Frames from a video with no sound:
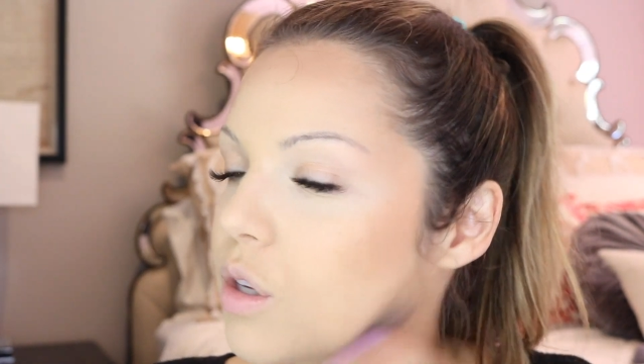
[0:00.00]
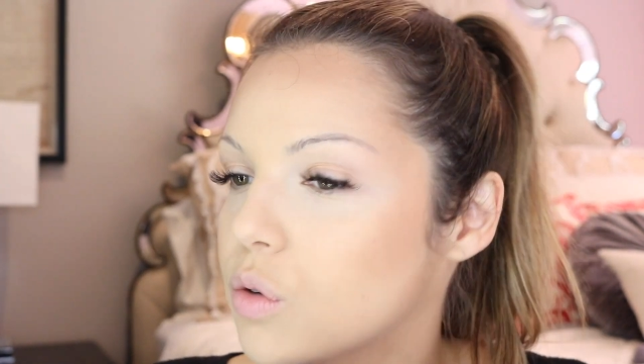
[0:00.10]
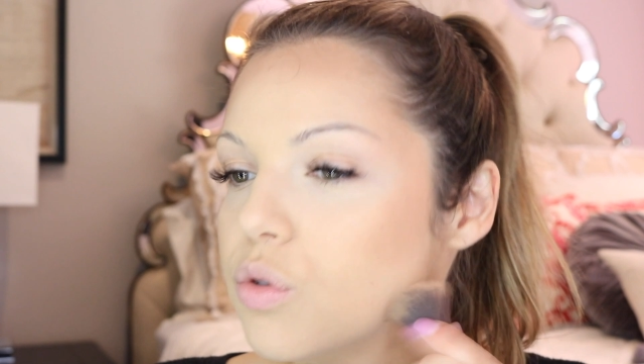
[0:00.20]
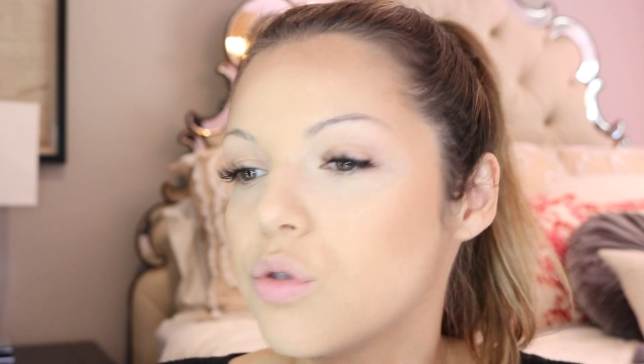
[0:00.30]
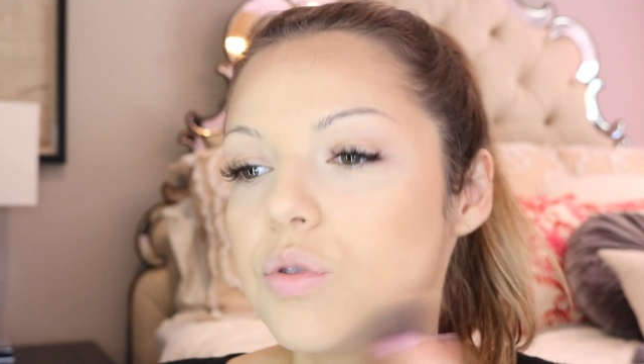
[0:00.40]

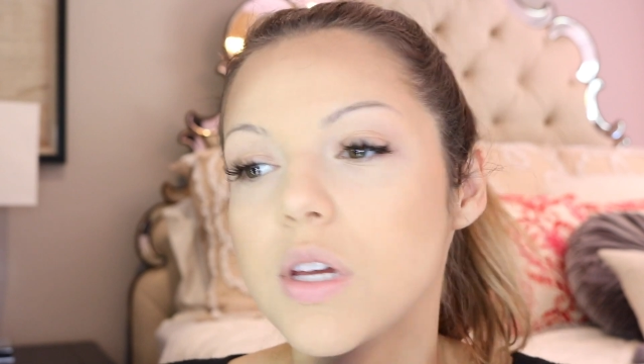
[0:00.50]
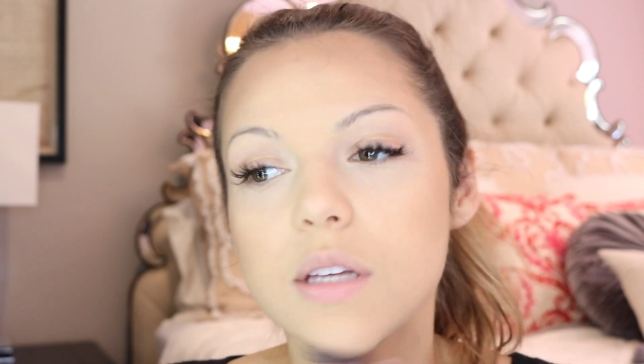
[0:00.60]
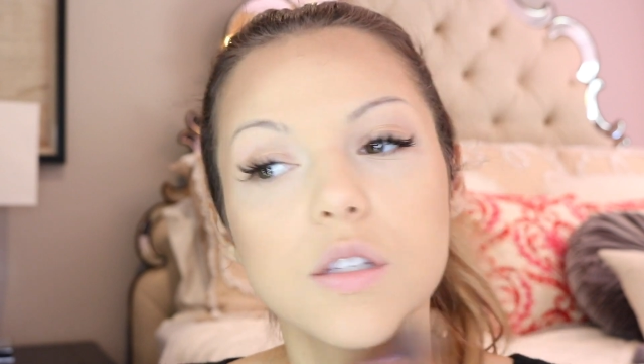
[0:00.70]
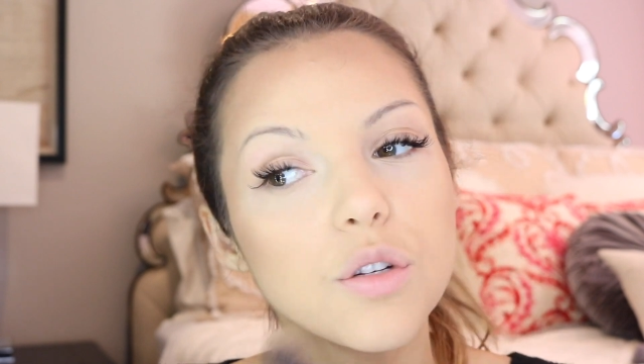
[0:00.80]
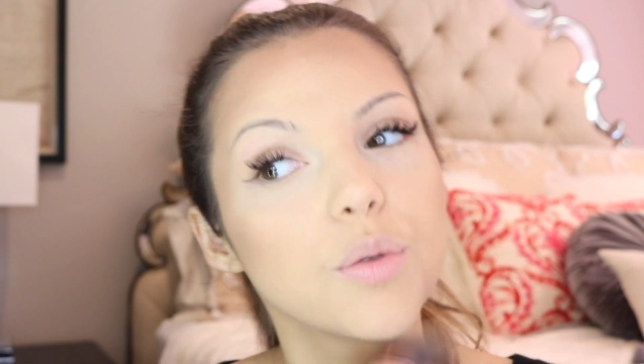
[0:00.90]
you do
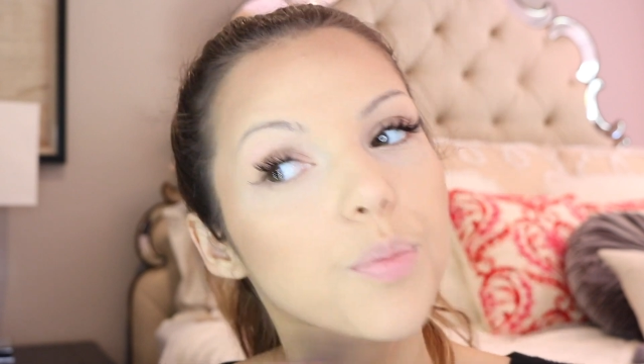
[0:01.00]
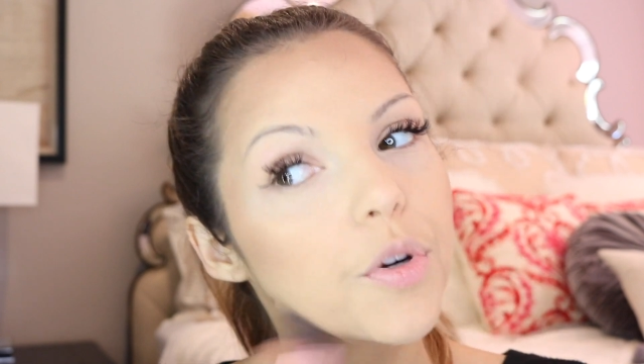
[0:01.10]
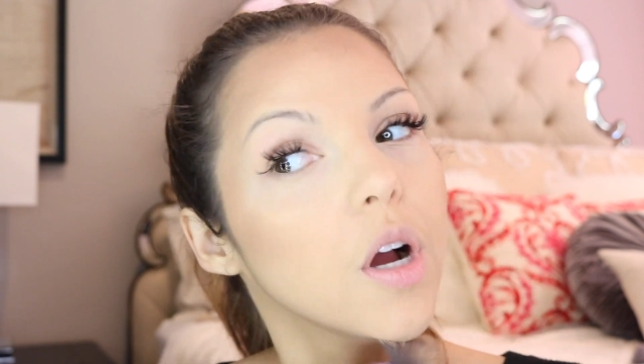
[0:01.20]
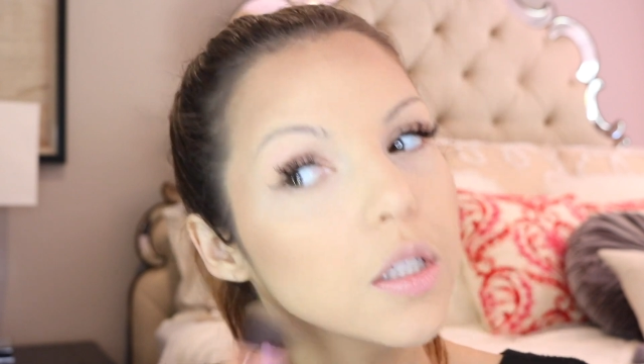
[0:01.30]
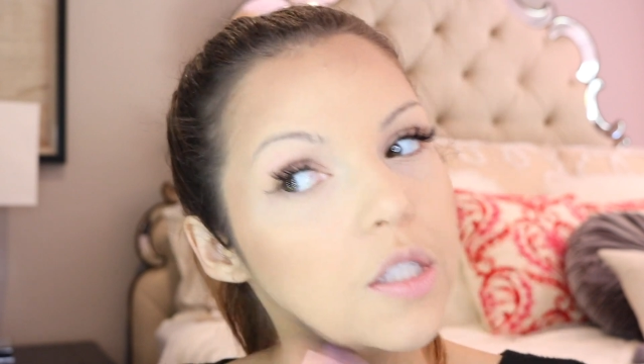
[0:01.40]
this, your
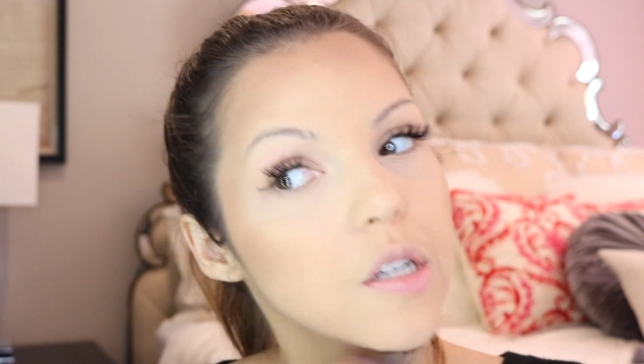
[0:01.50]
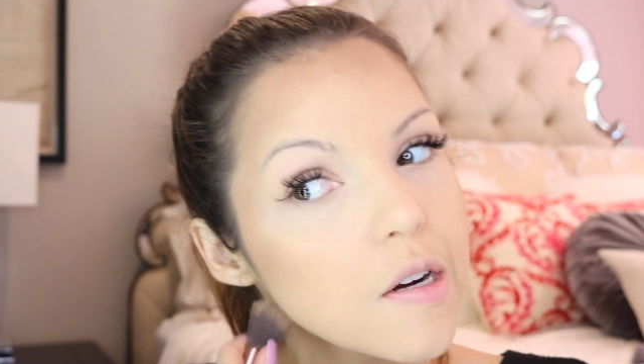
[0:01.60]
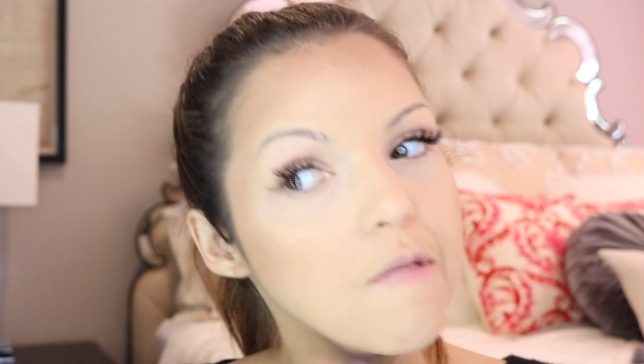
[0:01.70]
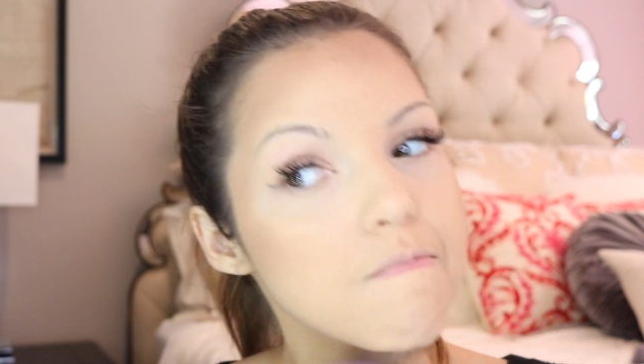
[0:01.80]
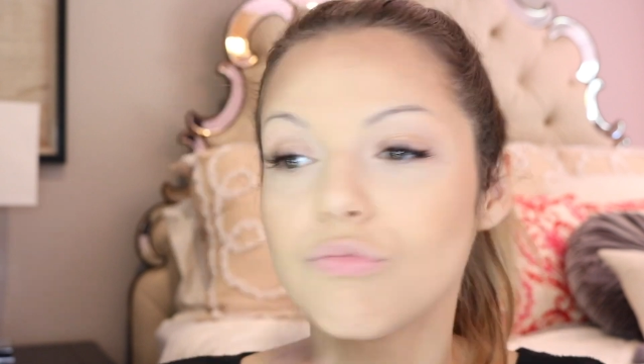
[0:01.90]
bronzer